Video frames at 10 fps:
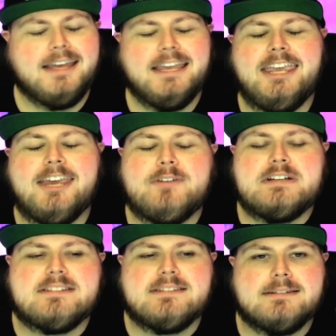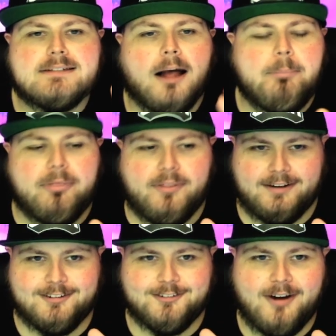Give us
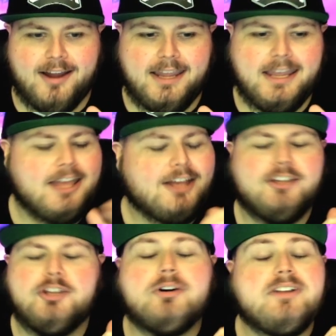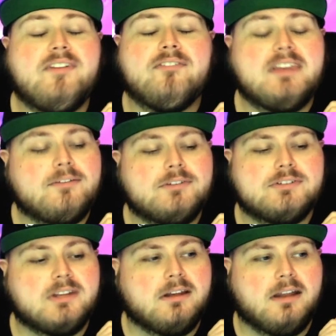something, right? You don't even have to give
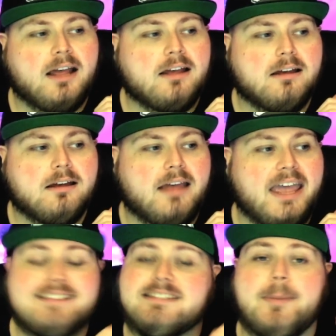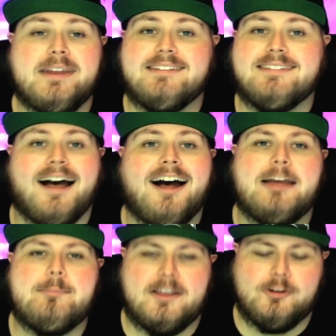us a, a estimated
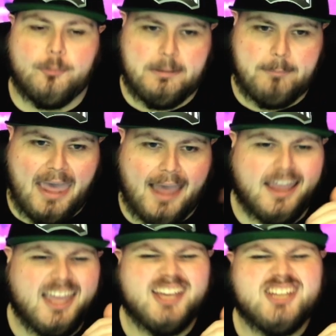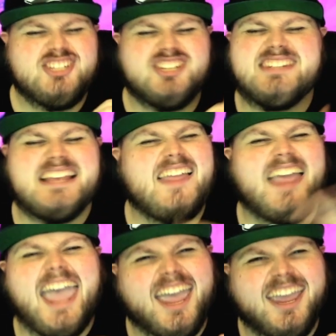time that you'll be back. Just say, like,
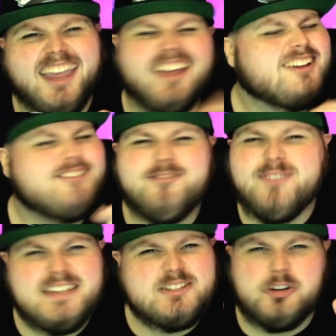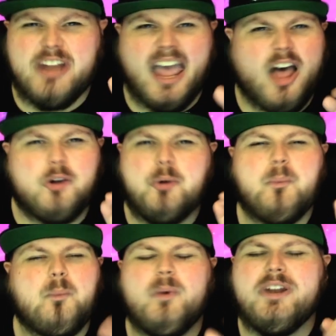hey, feeds are down.
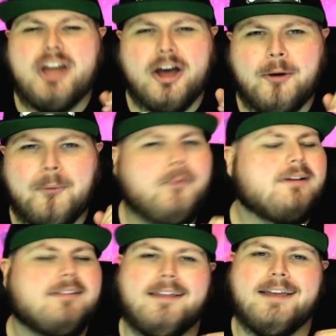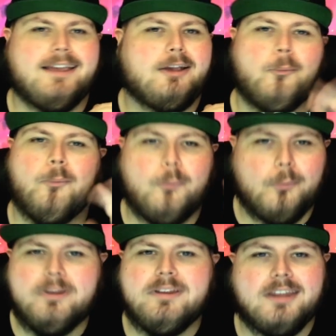We know, like,
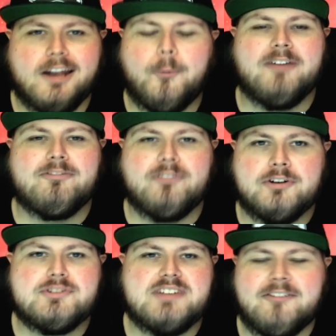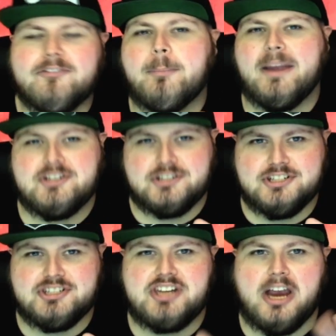you know, if there's information
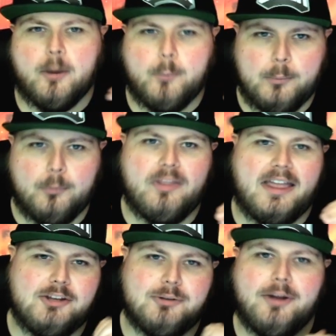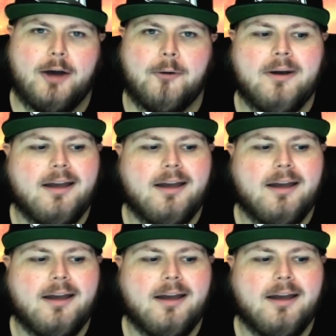to share, we will let you know.